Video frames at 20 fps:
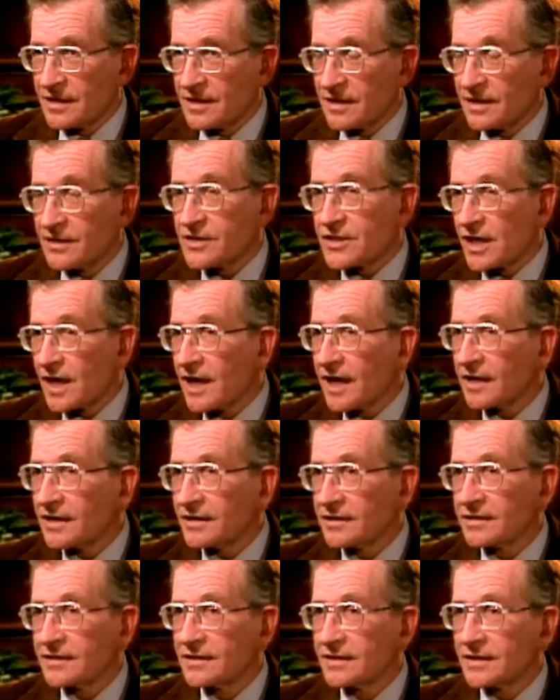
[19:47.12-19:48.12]

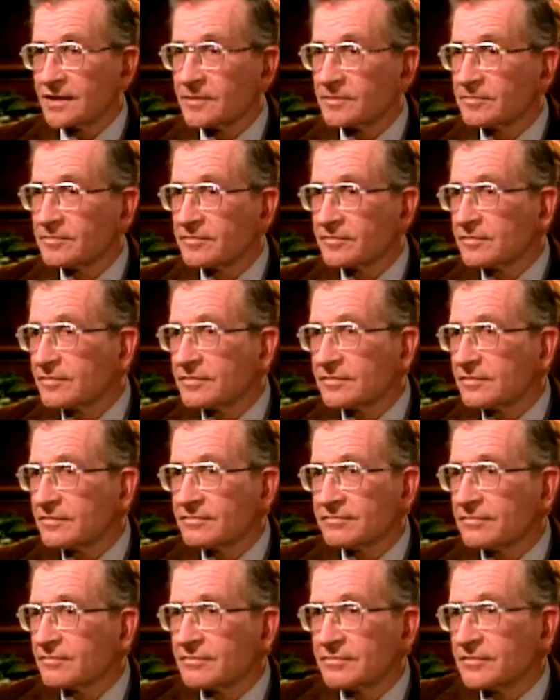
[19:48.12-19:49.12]
child
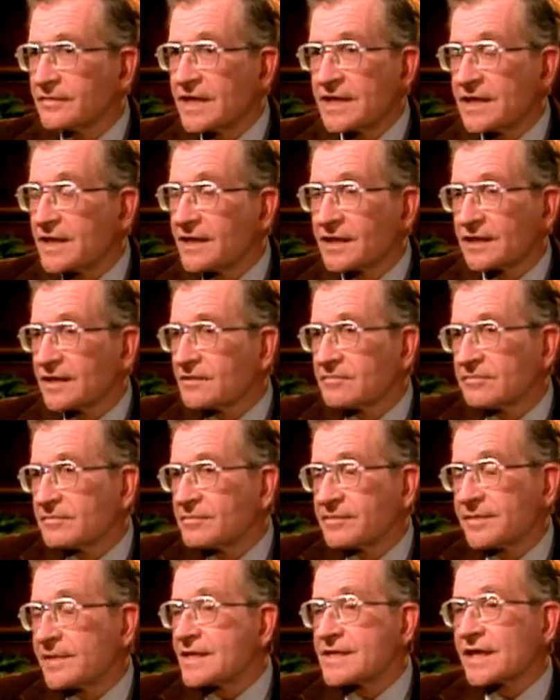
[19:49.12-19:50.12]
eating a
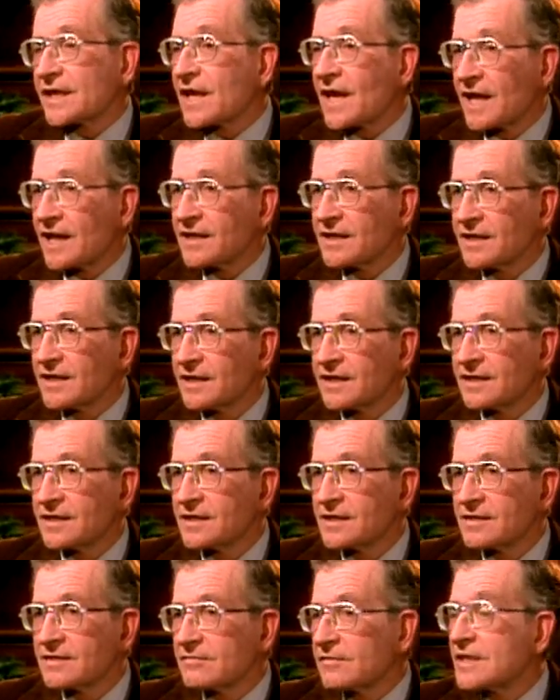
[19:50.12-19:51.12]
piece of candy
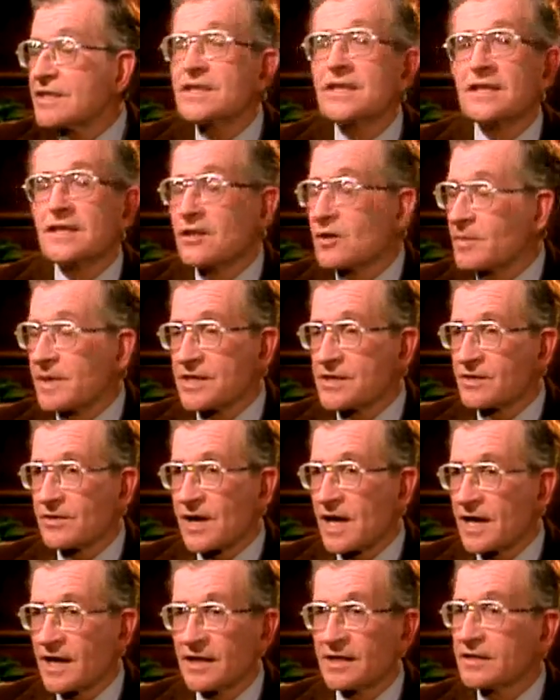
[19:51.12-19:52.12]
and we see that nobody's
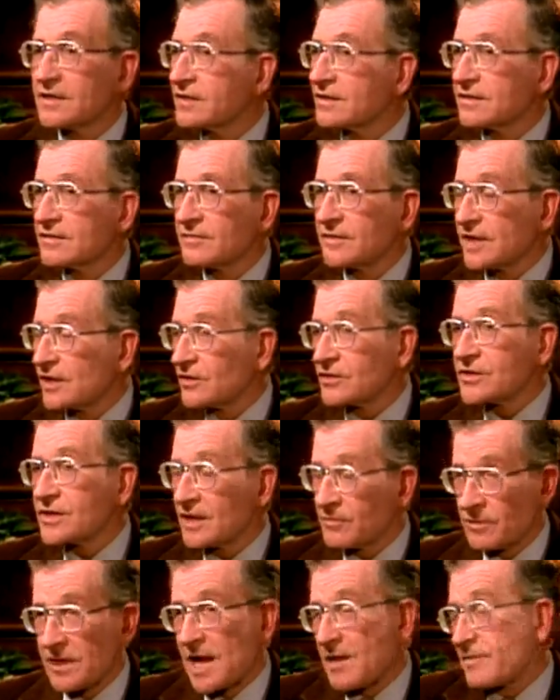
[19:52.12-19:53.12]
around, we don't,
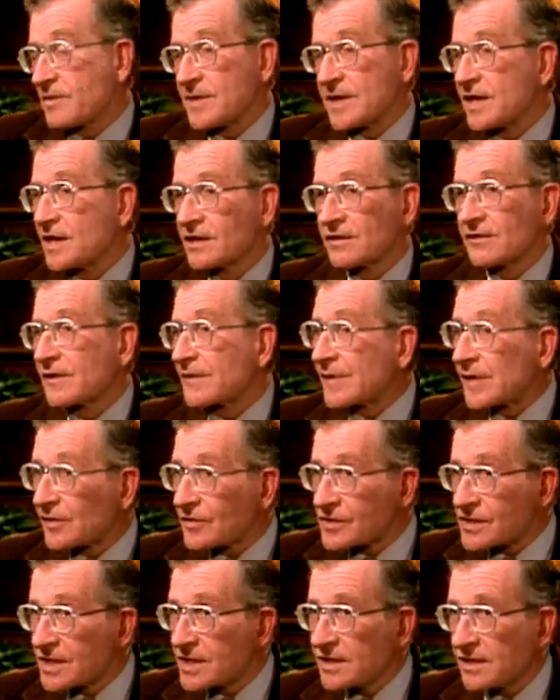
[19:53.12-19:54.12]
and we happen to be hungry, we don't
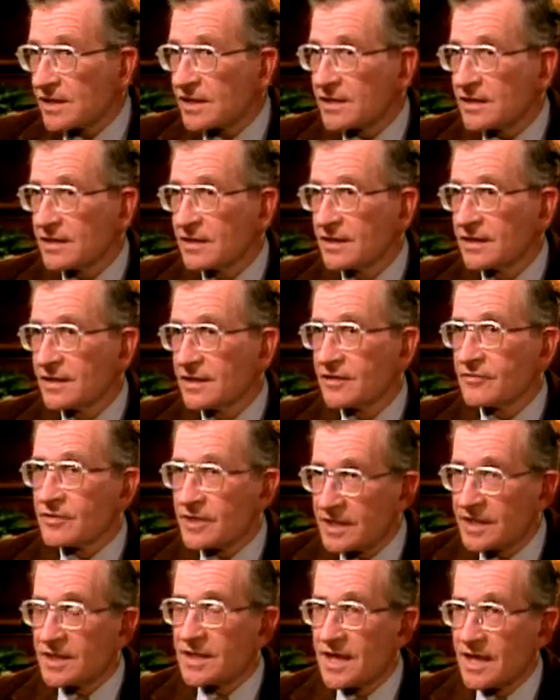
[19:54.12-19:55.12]
steal it. If we
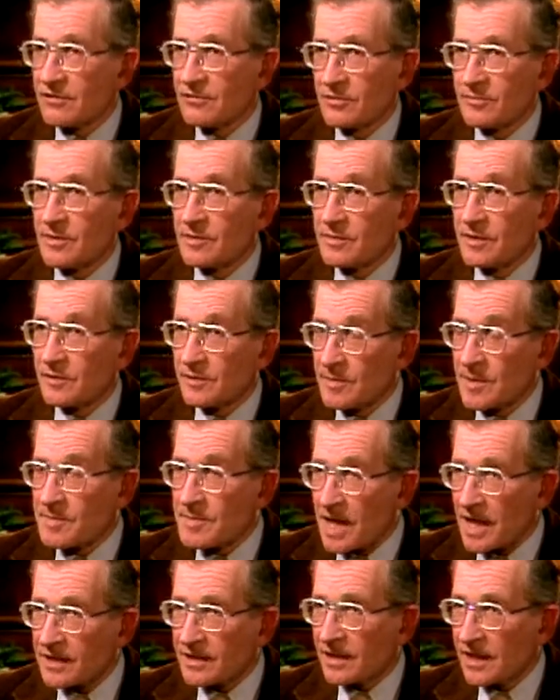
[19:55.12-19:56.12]
did that, we would be
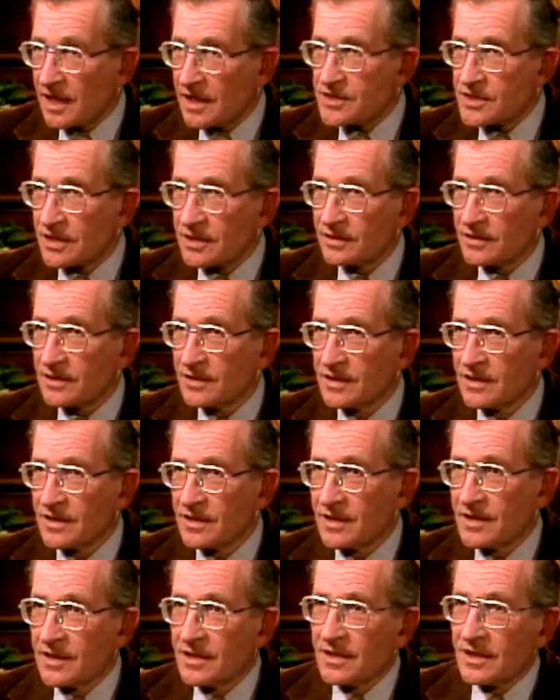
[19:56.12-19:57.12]
pathological.
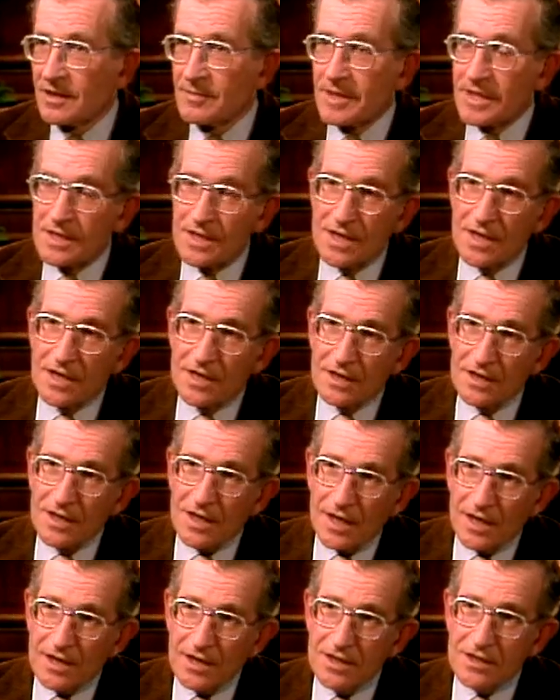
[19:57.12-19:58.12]
I mean, the
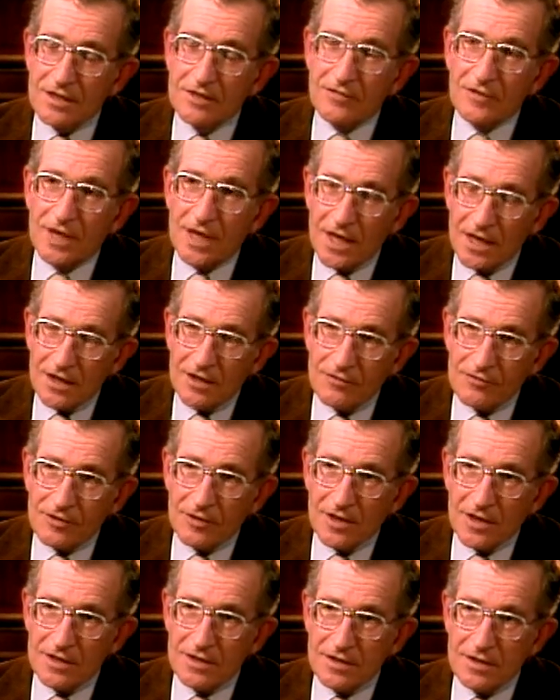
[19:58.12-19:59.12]
idea of care for
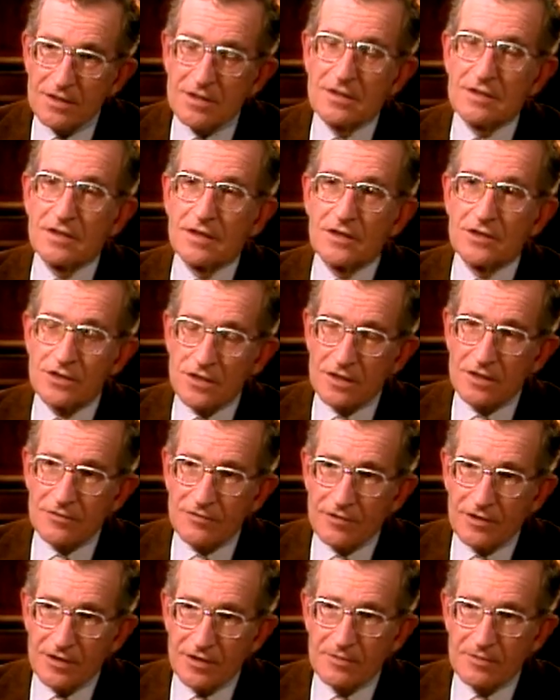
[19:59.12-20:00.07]
others and concern for other